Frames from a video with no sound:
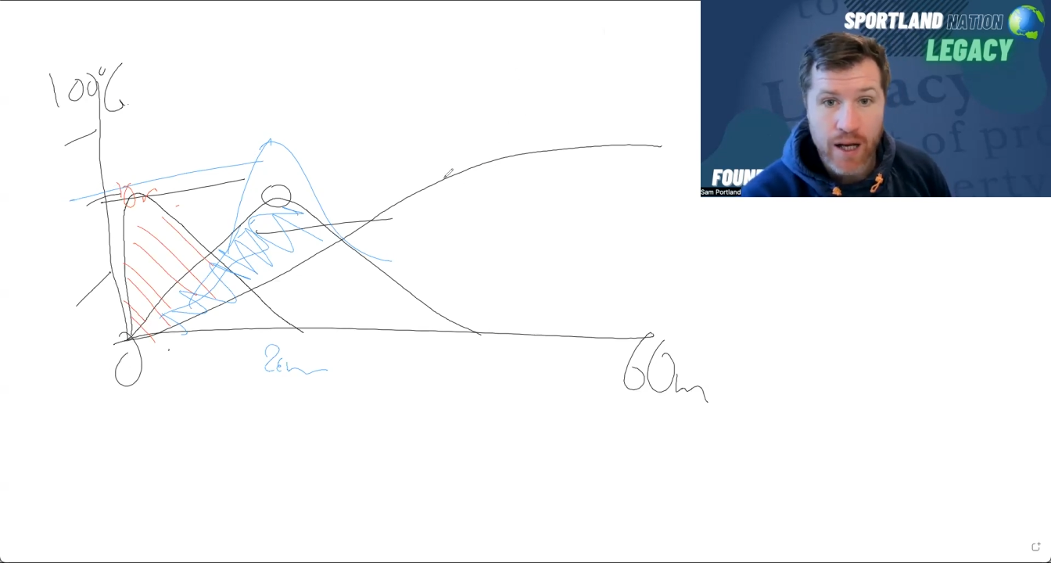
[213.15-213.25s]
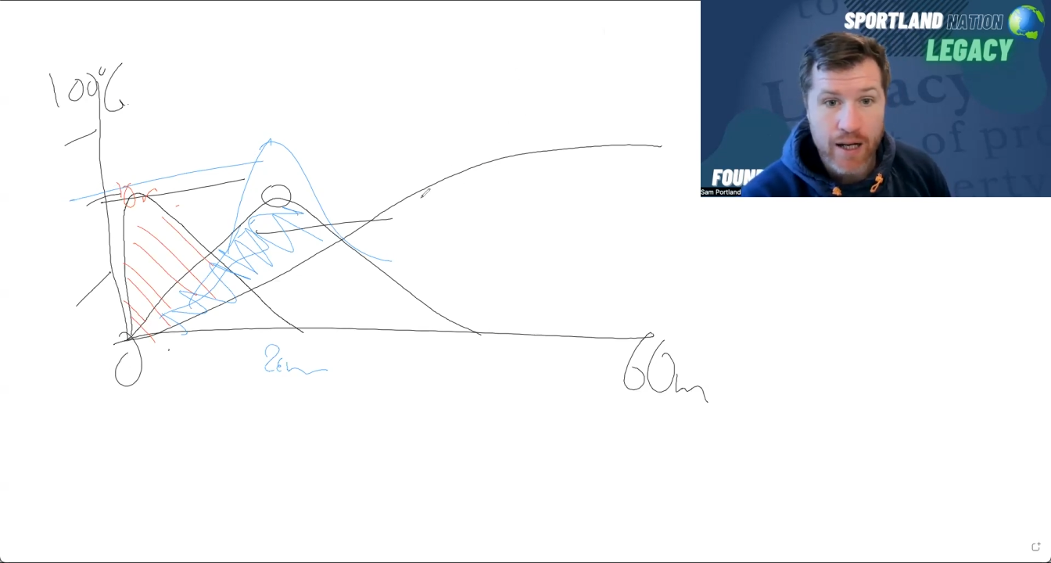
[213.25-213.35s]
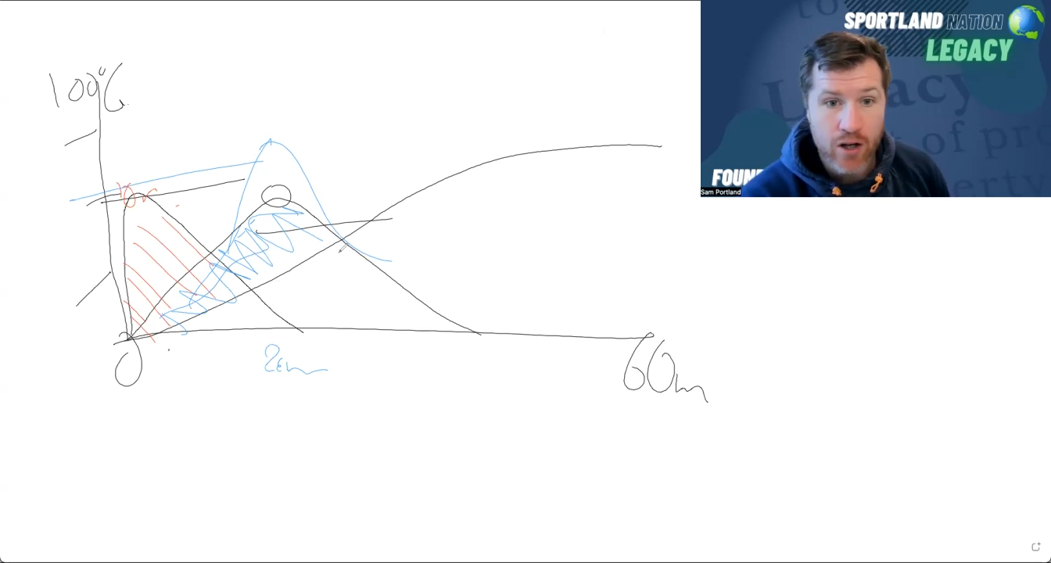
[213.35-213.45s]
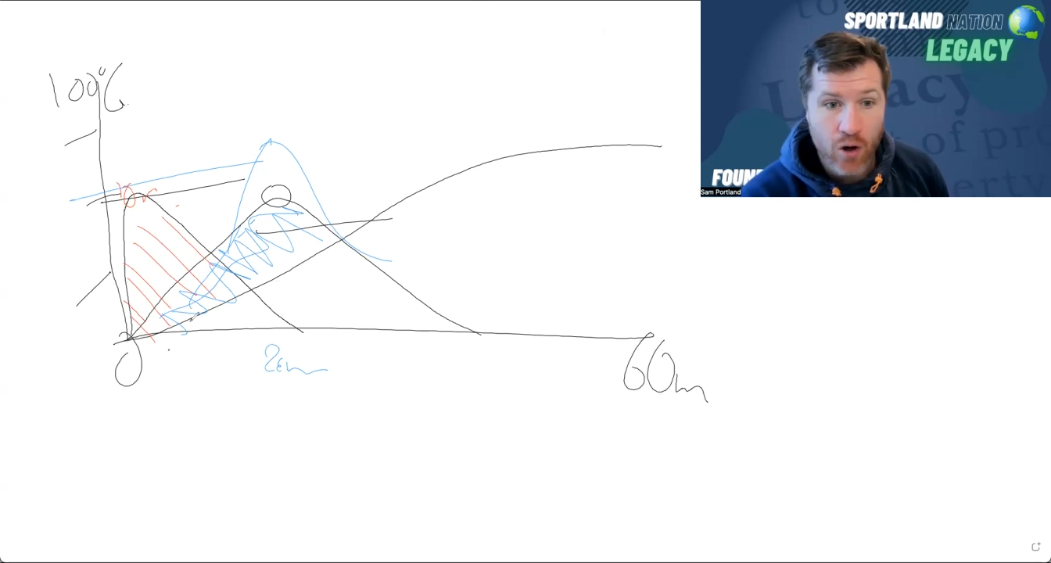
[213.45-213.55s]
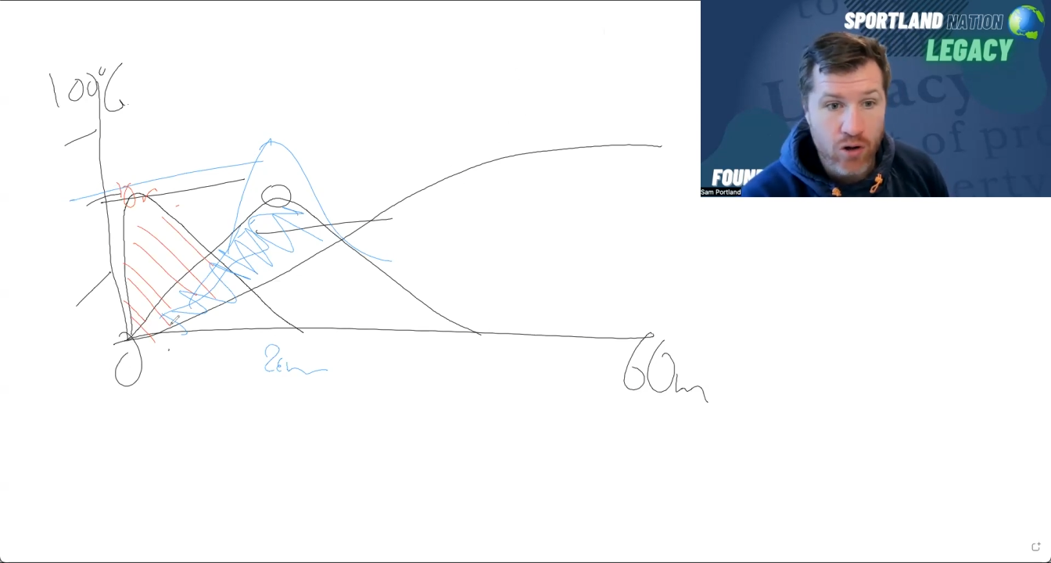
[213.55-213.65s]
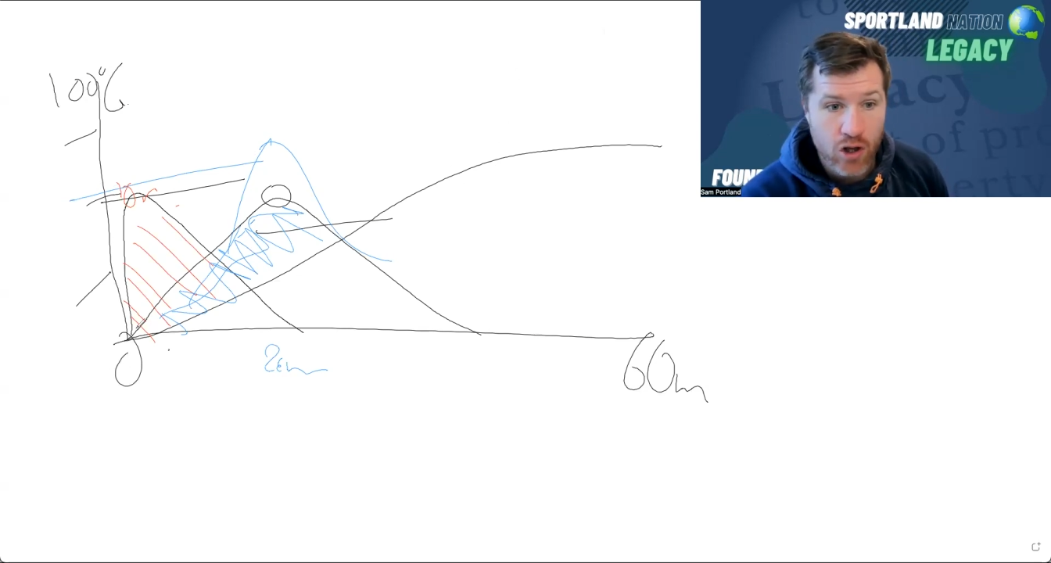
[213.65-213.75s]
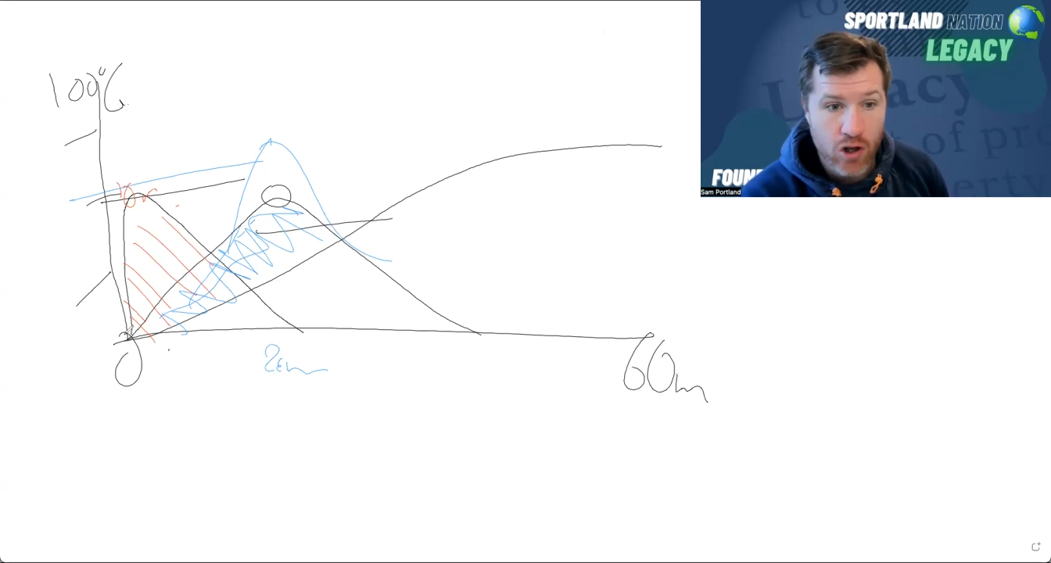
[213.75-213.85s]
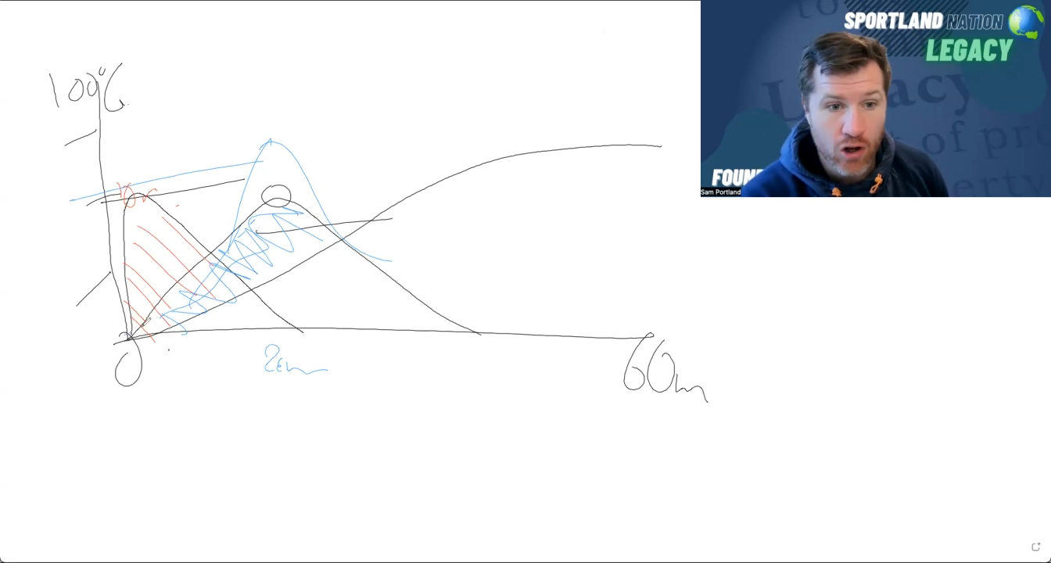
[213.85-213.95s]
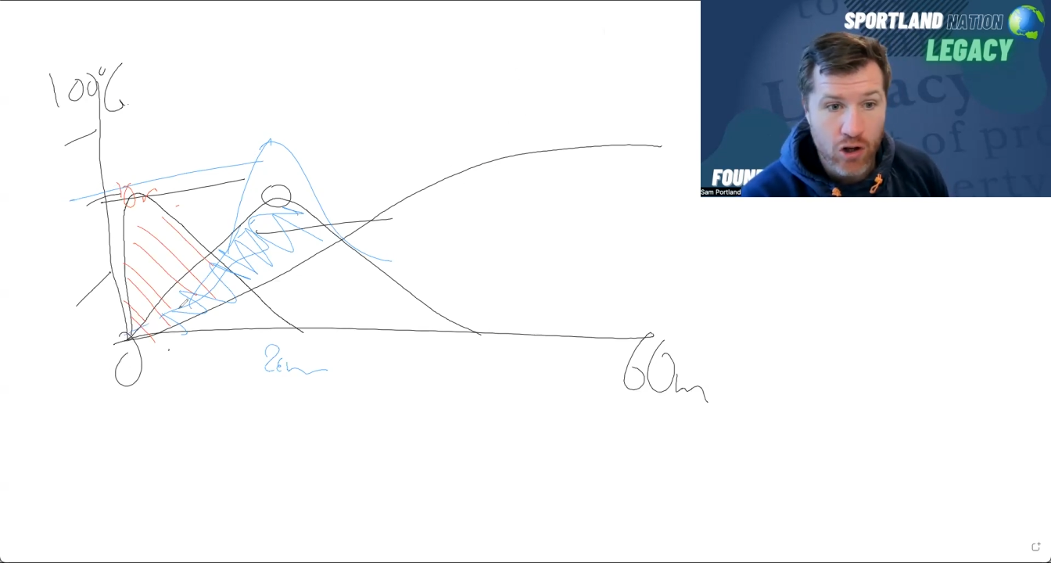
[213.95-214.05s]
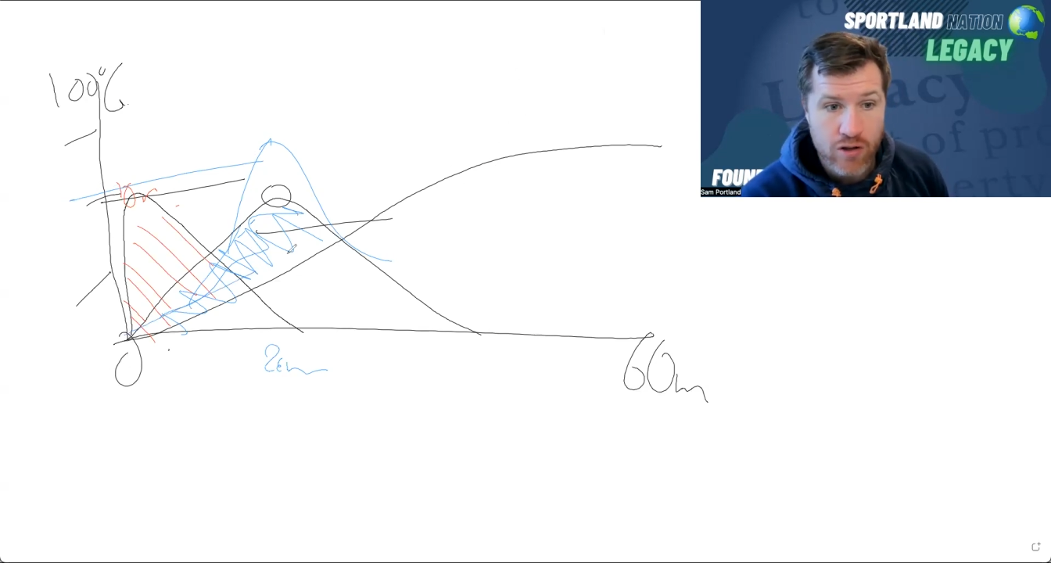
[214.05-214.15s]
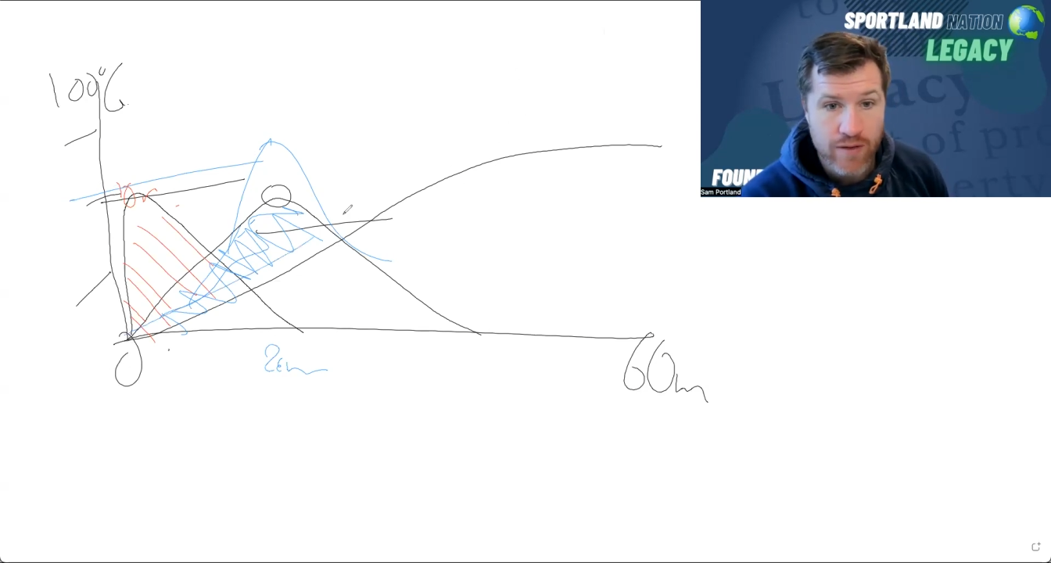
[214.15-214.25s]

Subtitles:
and not a lot